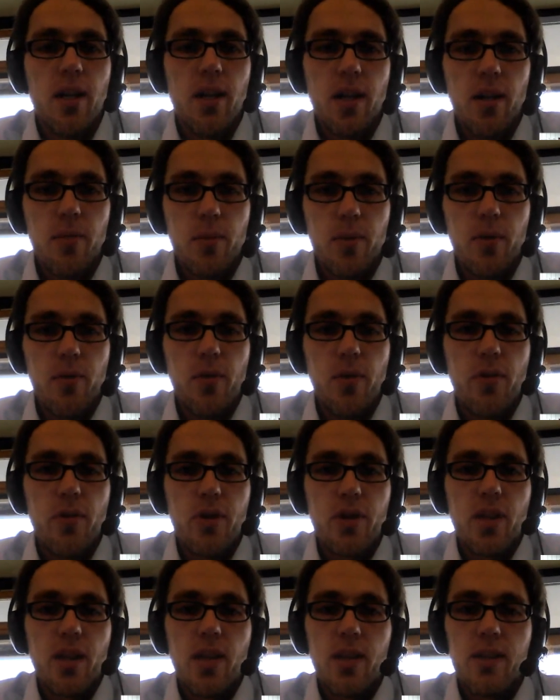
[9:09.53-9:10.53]
Leibniz
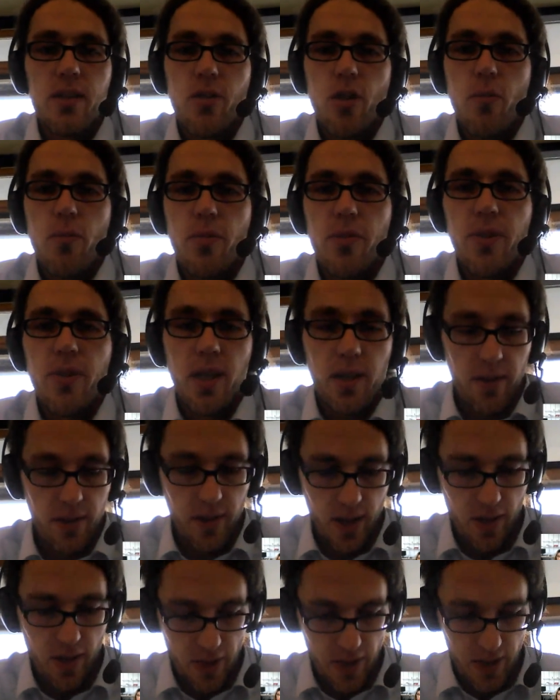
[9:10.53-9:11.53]
Research Alliance Open
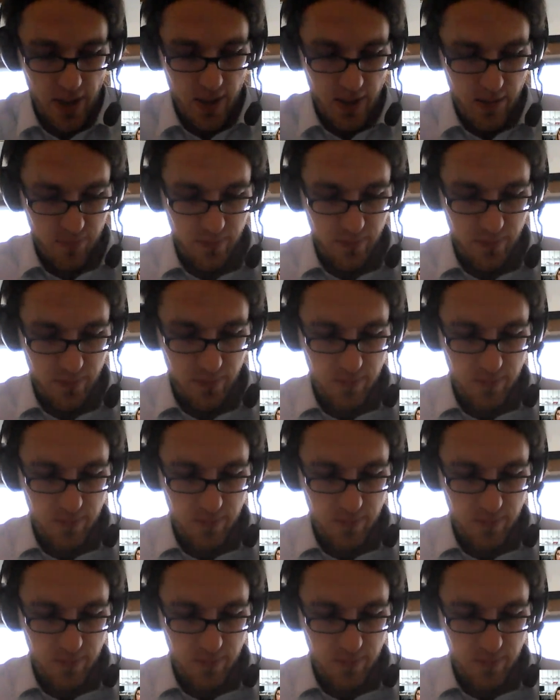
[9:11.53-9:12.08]
Science, I think.